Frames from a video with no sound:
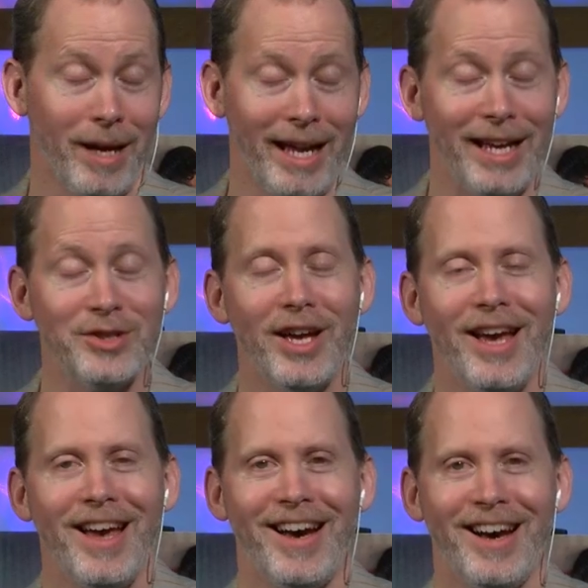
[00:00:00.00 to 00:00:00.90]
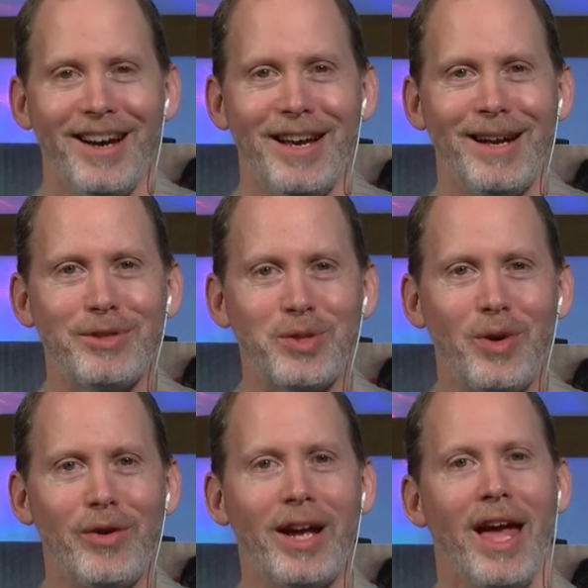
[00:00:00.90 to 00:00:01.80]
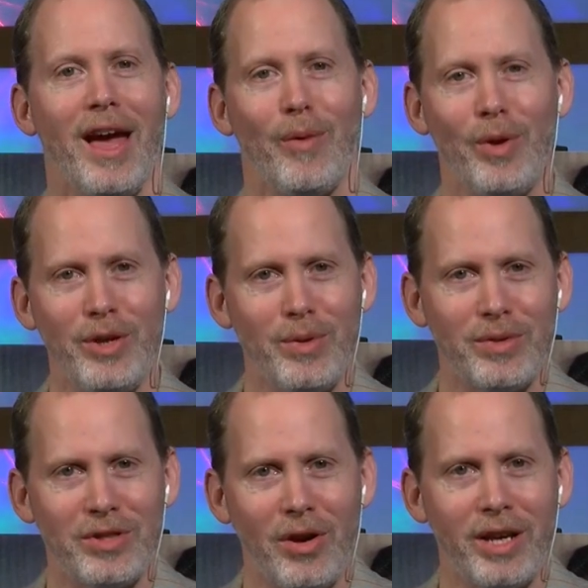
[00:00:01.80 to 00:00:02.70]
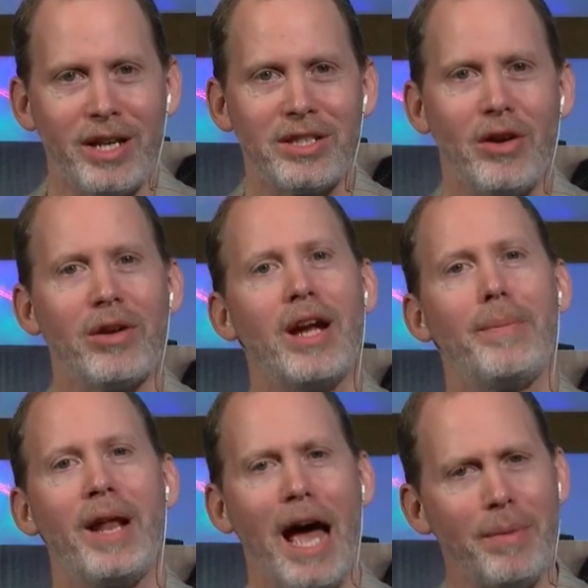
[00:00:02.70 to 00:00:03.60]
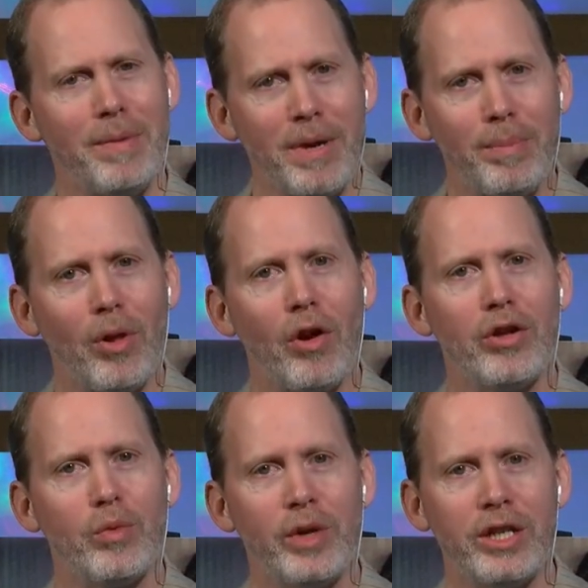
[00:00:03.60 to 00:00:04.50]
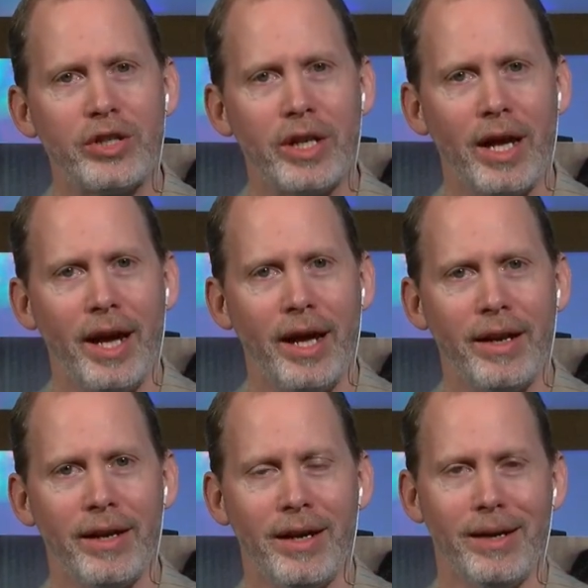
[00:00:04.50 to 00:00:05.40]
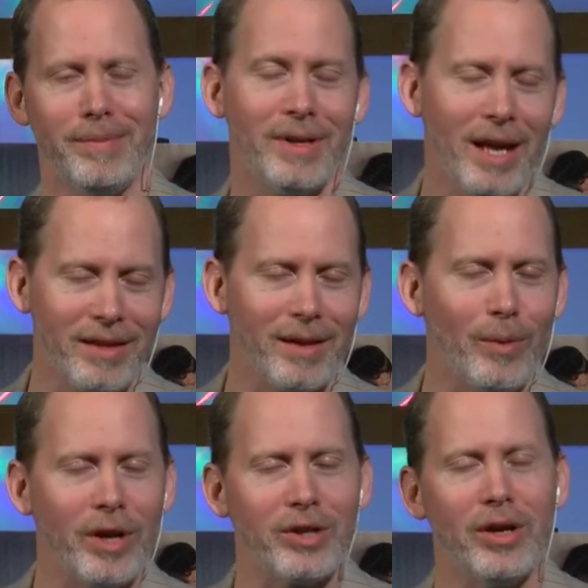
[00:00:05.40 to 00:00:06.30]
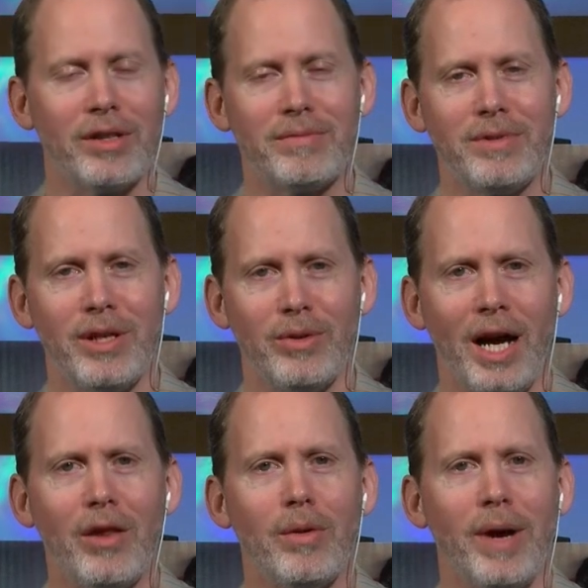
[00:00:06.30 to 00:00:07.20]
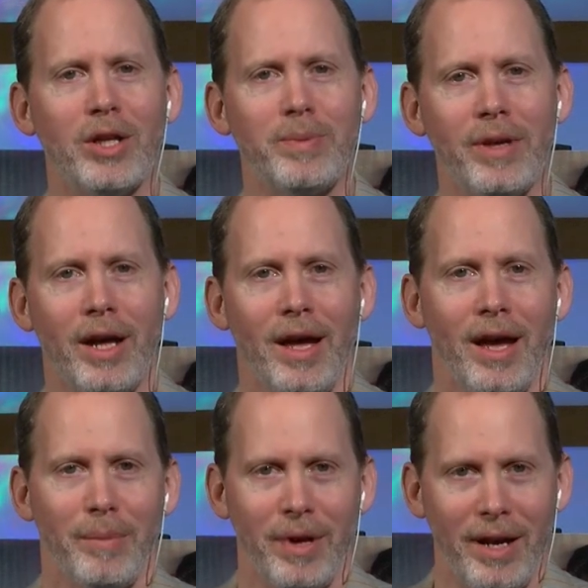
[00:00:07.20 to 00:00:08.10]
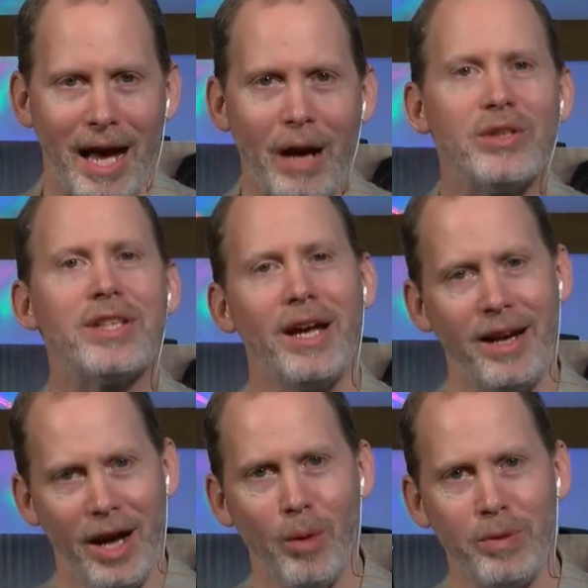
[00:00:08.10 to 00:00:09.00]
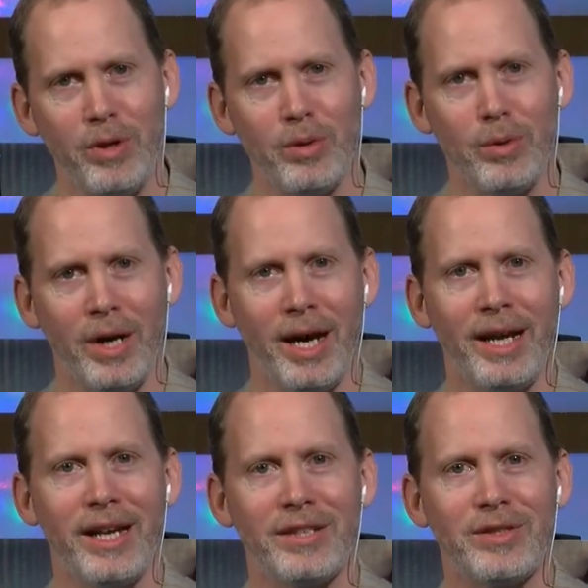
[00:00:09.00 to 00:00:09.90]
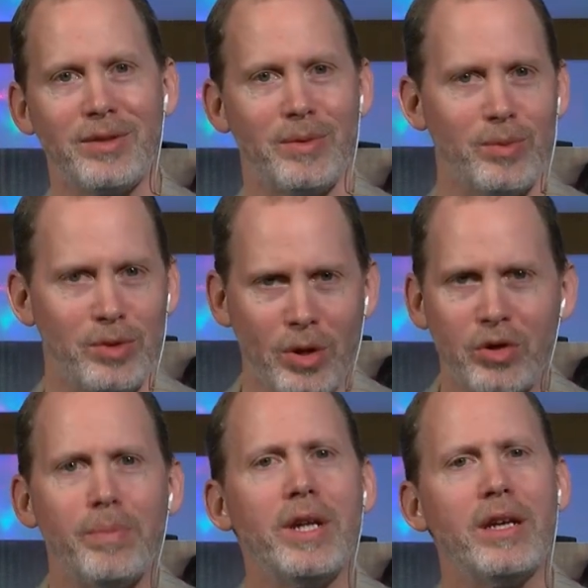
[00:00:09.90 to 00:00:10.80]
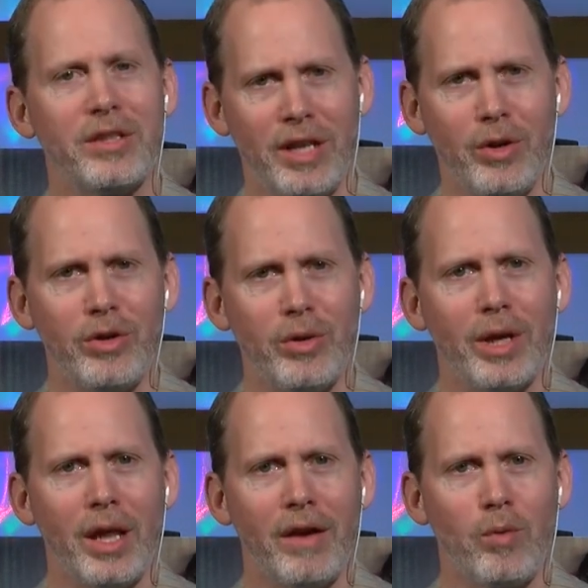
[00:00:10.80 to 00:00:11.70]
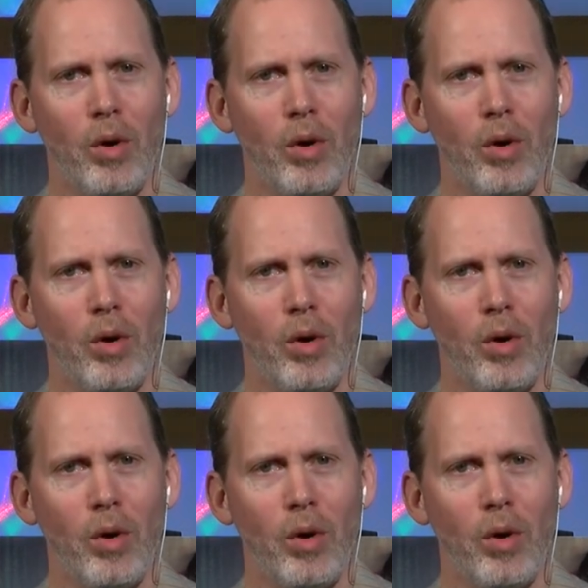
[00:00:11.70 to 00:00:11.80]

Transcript: my hands. Uh, and I'm just wondering, when you start a Kickstarter campaign, how many people are you reaching? And um, not that I want to talk, you know, dollar amounts, but but how does that help you? Uh, I guess social media, because I know you're doing a lot of